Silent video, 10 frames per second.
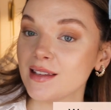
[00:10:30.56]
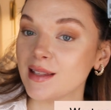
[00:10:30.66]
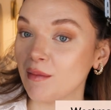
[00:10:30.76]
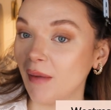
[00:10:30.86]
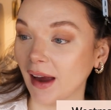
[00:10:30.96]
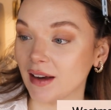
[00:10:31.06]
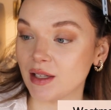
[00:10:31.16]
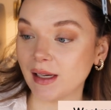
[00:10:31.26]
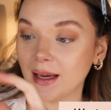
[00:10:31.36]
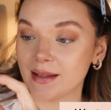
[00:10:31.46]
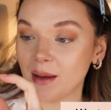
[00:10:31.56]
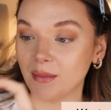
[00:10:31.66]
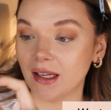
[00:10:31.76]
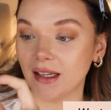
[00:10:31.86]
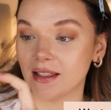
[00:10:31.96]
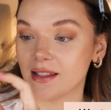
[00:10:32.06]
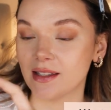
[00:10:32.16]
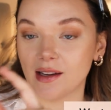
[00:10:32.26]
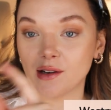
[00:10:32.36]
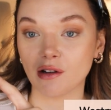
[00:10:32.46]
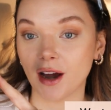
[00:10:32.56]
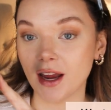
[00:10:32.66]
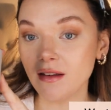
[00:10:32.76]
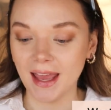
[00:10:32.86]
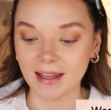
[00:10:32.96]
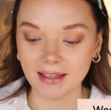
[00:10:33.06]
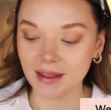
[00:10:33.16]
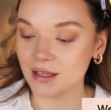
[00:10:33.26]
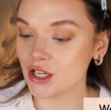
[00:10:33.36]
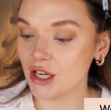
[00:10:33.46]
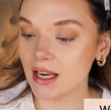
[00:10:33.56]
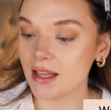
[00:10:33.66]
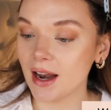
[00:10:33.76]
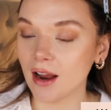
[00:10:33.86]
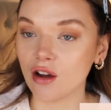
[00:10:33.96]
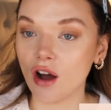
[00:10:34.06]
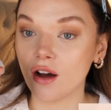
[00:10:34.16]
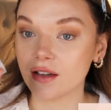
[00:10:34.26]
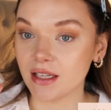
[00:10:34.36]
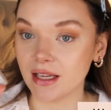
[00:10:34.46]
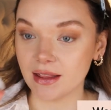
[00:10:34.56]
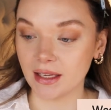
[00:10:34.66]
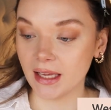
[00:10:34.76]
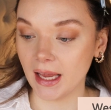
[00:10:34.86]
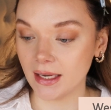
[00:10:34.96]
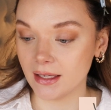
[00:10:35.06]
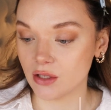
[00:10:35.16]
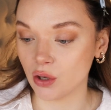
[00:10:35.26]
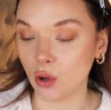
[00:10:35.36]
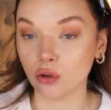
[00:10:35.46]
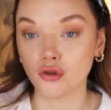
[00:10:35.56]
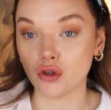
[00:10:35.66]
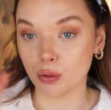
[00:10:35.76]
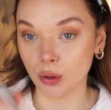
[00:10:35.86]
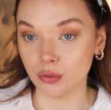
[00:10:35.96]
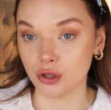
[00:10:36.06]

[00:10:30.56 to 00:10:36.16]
the same packaging except it's gray, and the shade that I got in the kit is called Duo